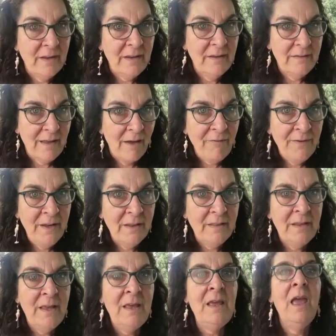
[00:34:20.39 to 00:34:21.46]

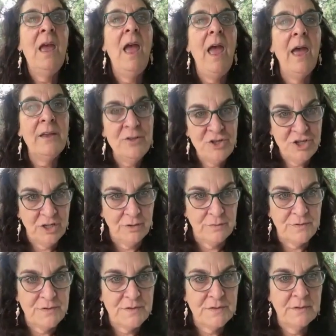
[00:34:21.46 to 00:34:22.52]
indefinitely and
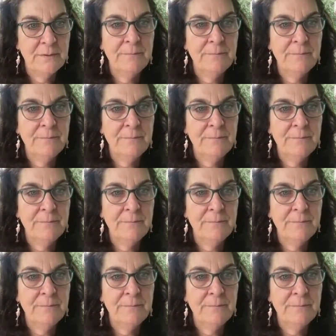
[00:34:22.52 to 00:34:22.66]
juice.